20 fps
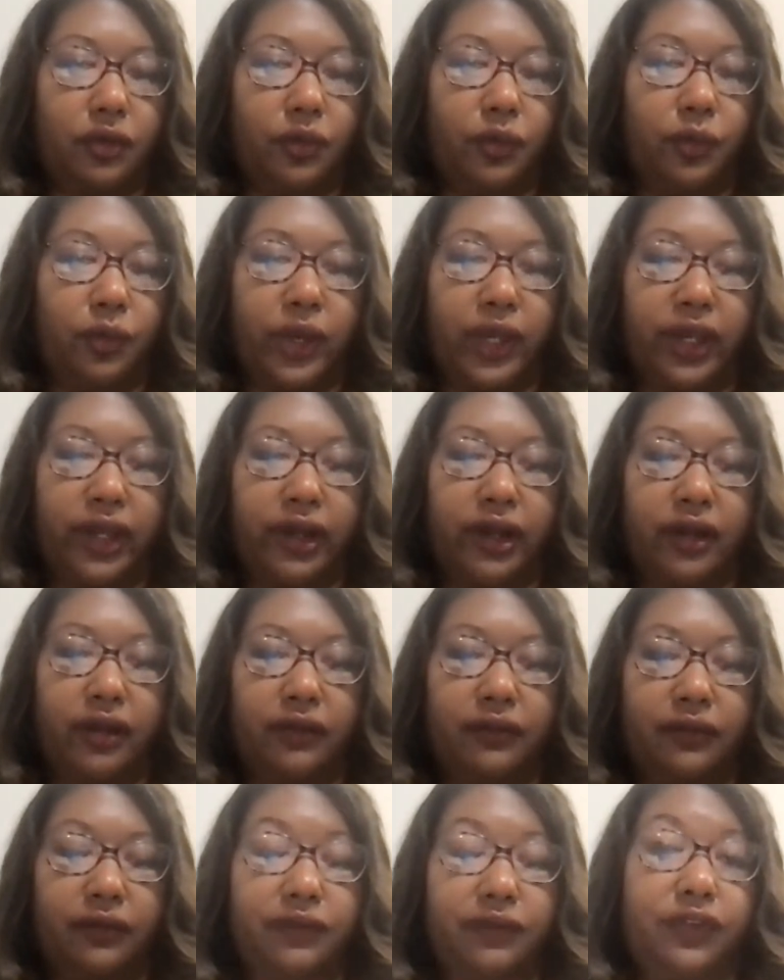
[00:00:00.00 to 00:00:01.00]

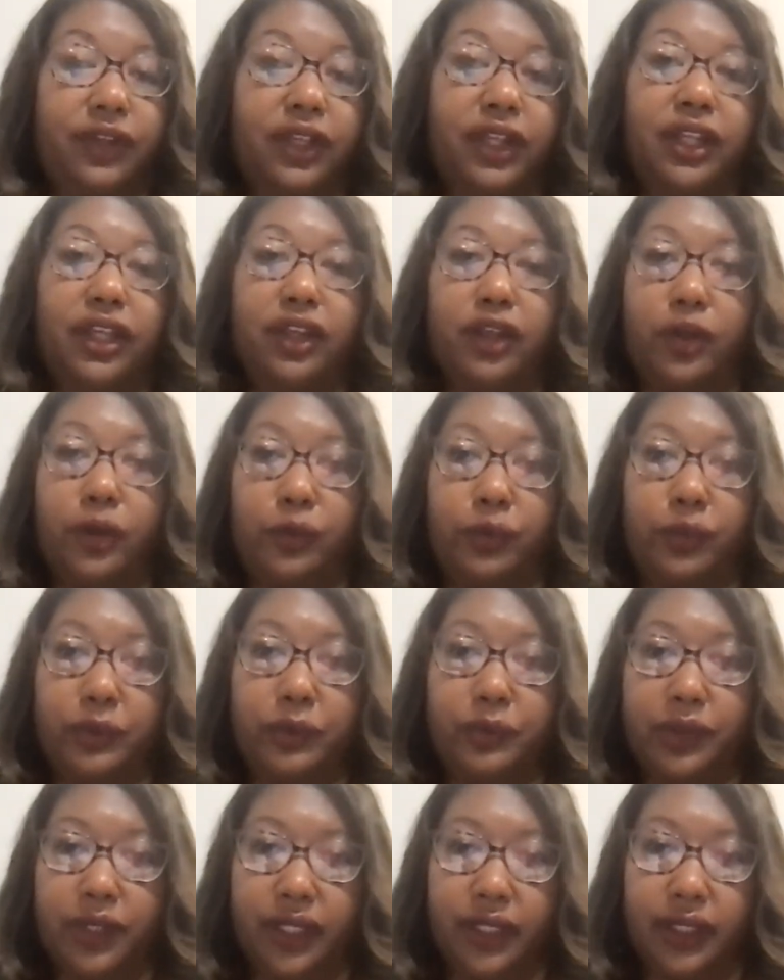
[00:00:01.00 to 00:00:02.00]
where video
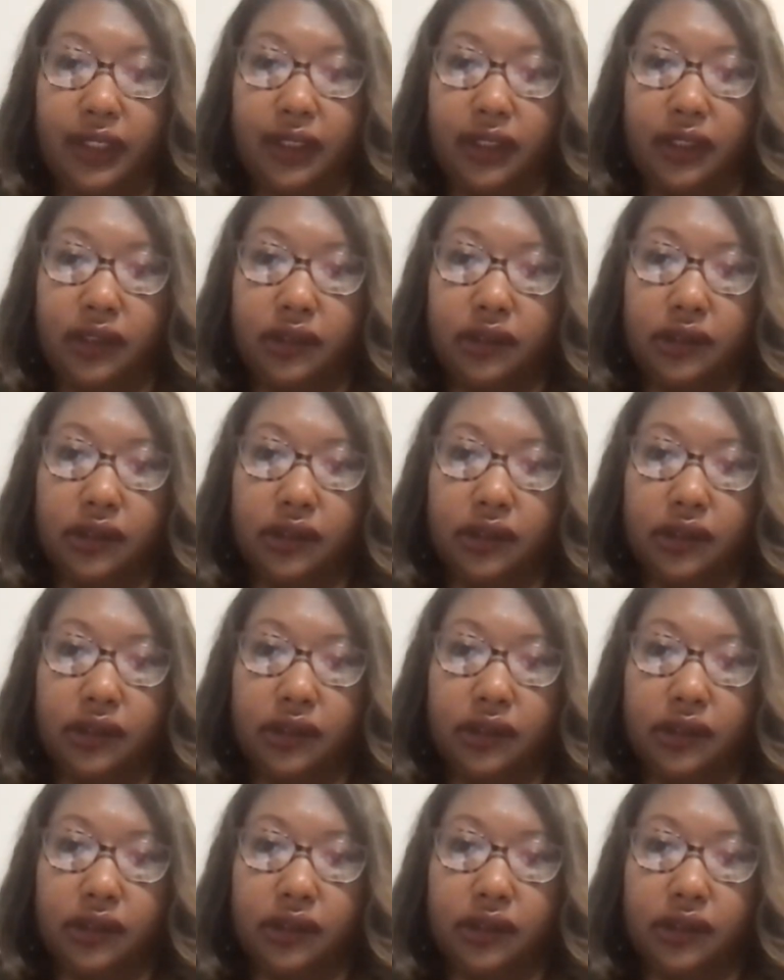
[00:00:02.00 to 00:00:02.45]
would be,